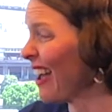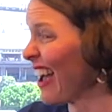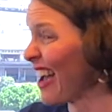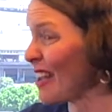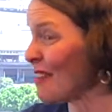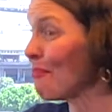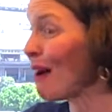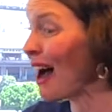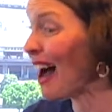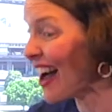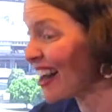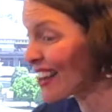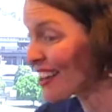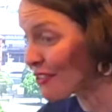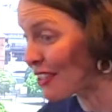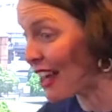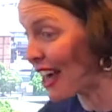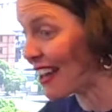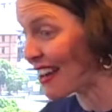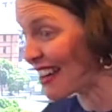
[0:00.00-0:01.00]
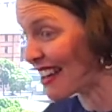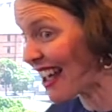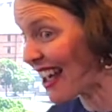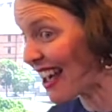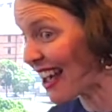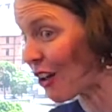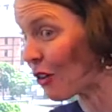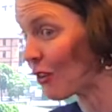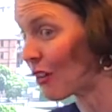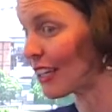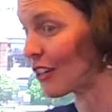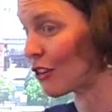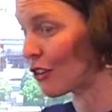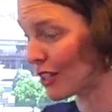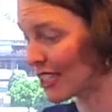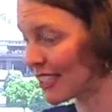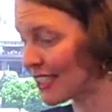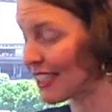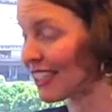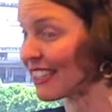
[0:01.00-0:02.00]
And part of that now
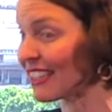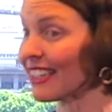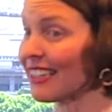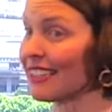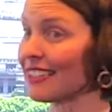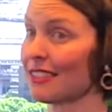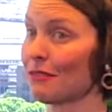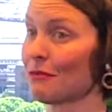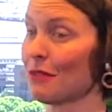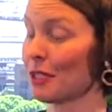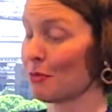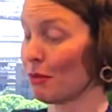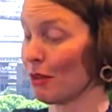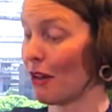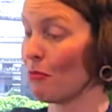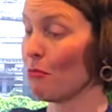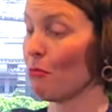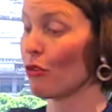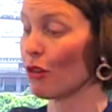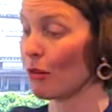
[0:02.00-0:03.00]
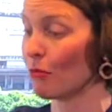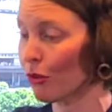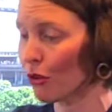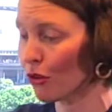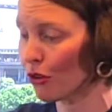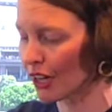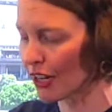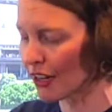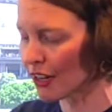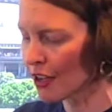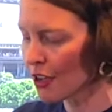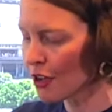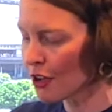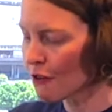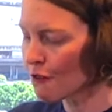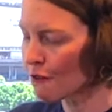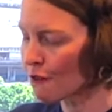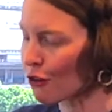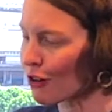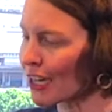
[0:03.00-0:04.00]
increasingly has become more important
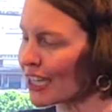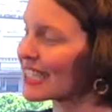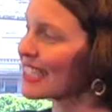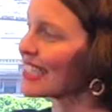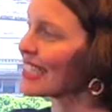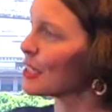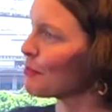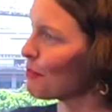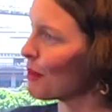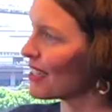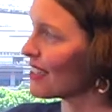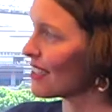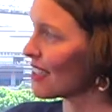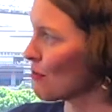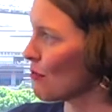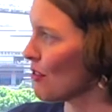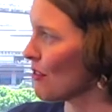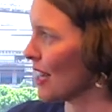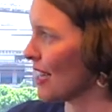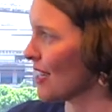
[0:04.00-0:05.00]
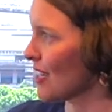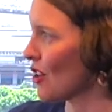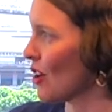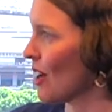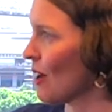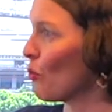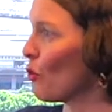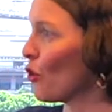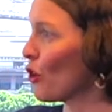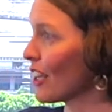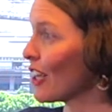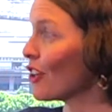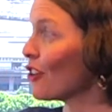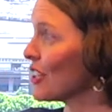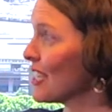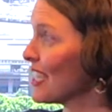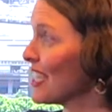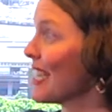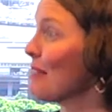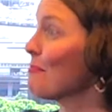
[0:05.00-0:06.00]
for us to spend some of that time working
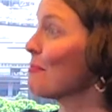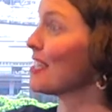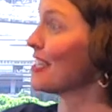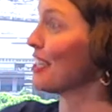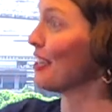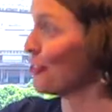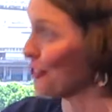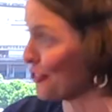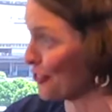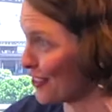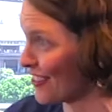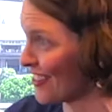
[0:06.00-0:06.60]
on the team itself.